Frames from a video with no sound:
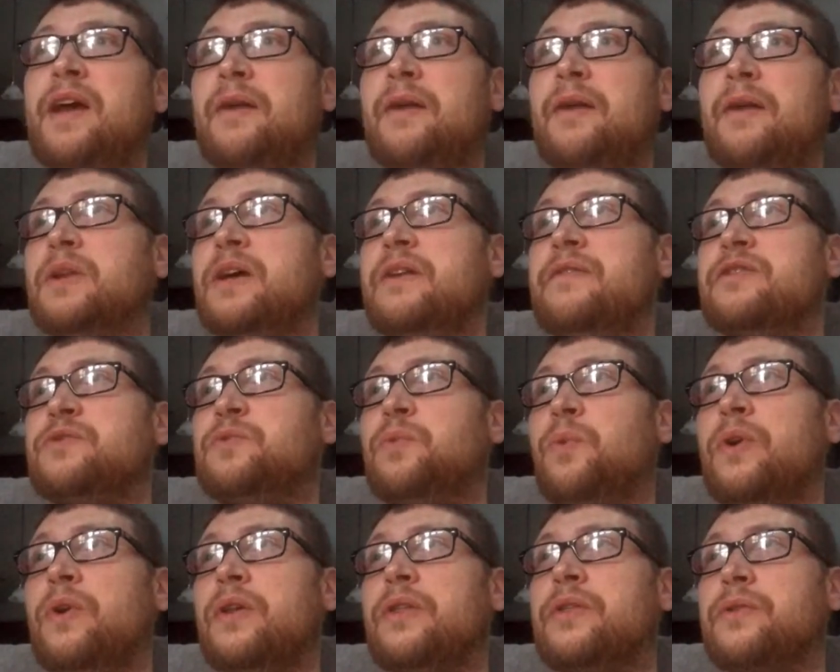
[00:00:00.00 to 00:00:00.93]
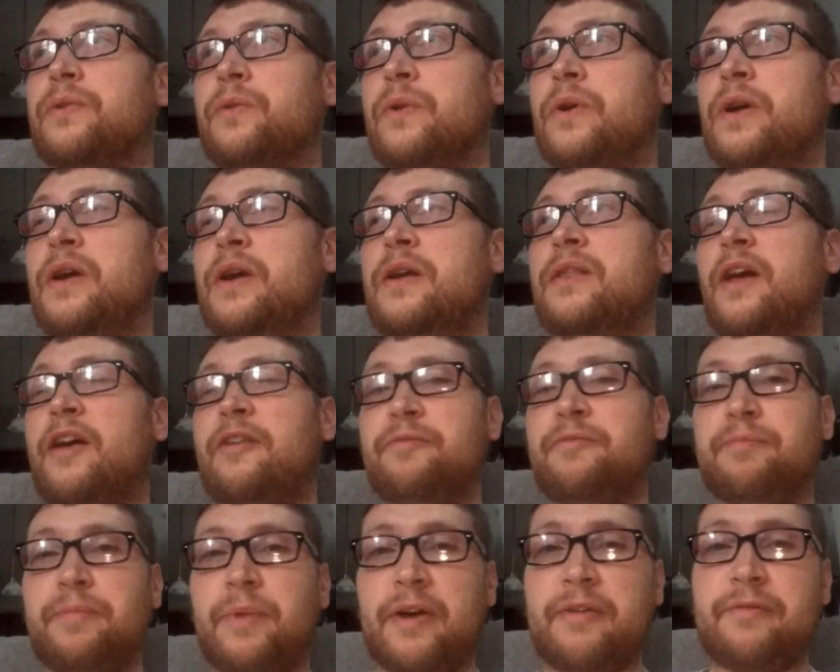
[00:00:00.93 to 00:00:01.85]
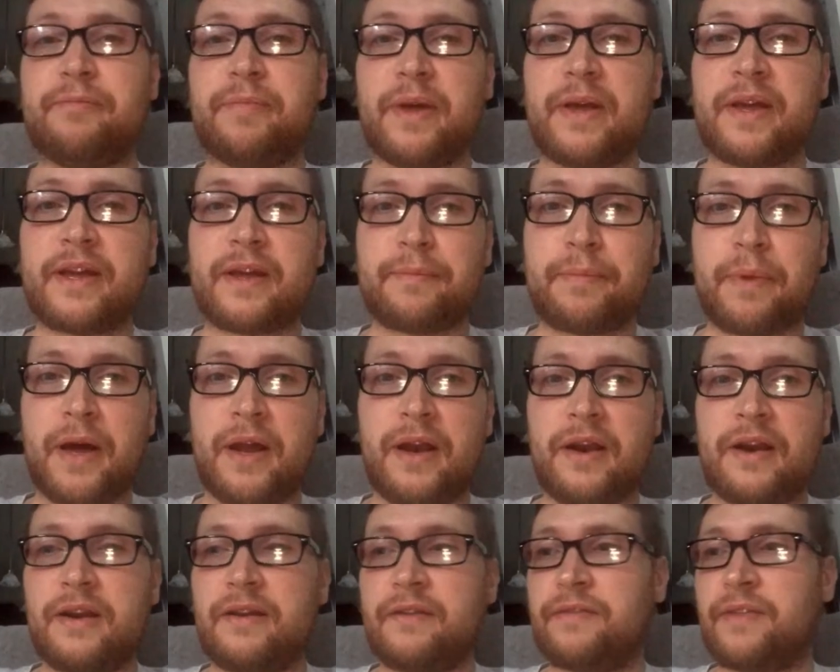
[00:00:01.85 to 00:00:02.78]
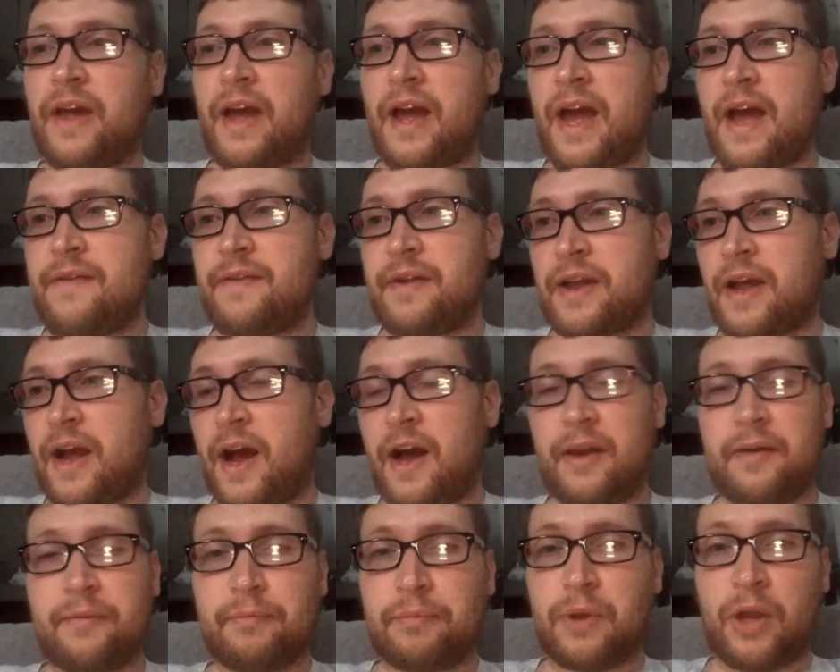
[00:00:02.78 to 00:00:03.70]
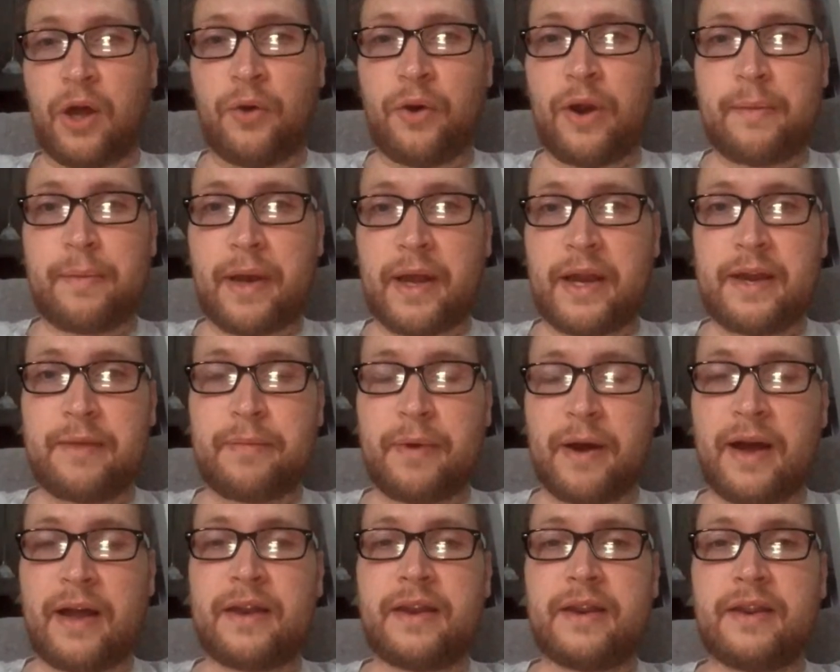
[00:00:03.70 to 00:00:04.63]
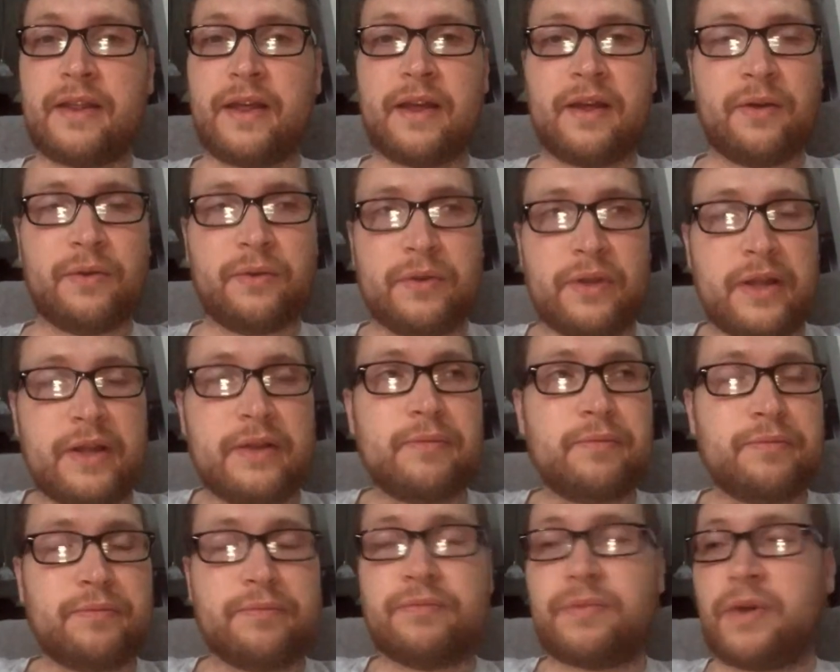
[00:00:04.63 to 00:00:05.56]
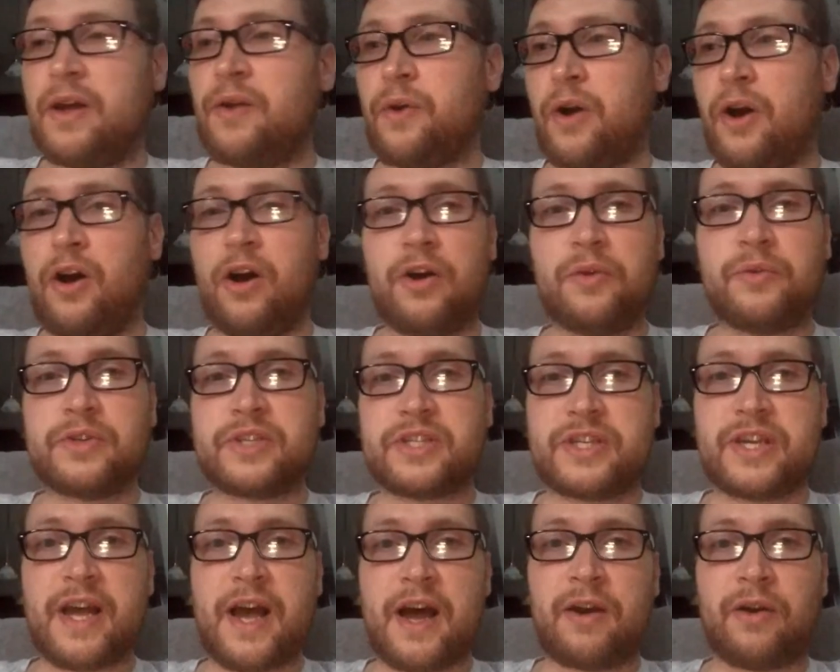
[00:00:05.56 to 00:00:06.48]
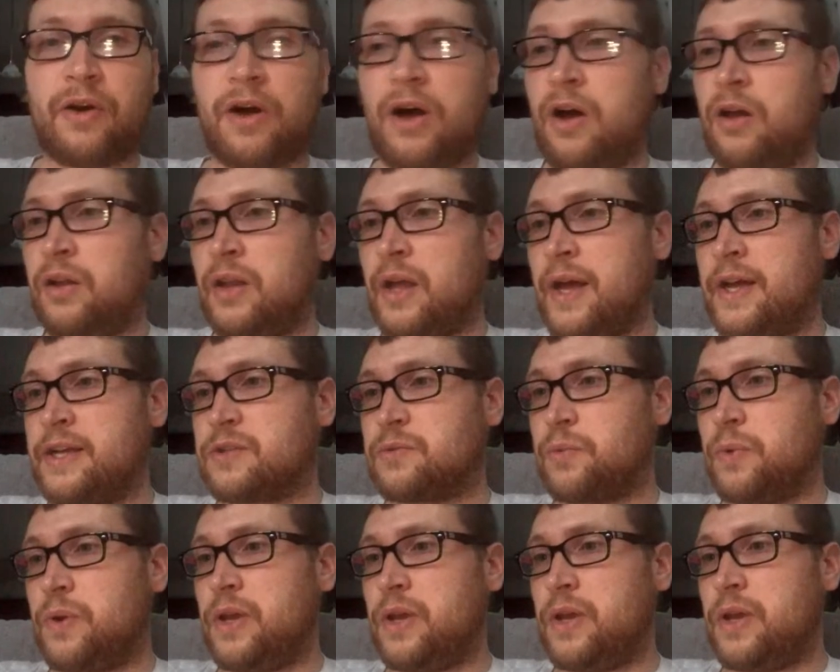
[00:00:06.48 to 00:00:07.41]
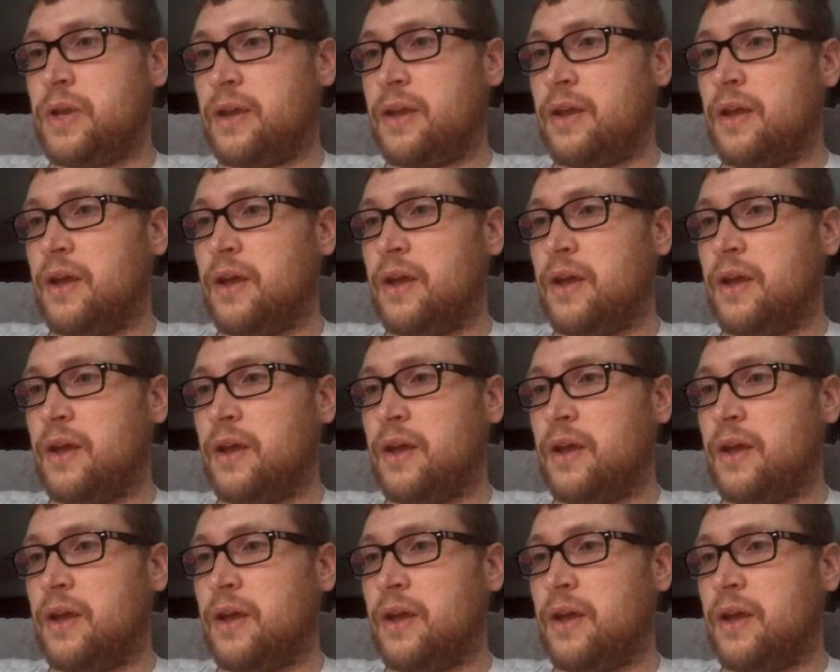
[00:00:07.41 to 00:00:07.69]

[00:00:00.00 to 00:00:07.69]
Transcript: I believe, is 1-3. They've been competitive. They haven't gotten blown out by anybody. They hung with Seattle all last week.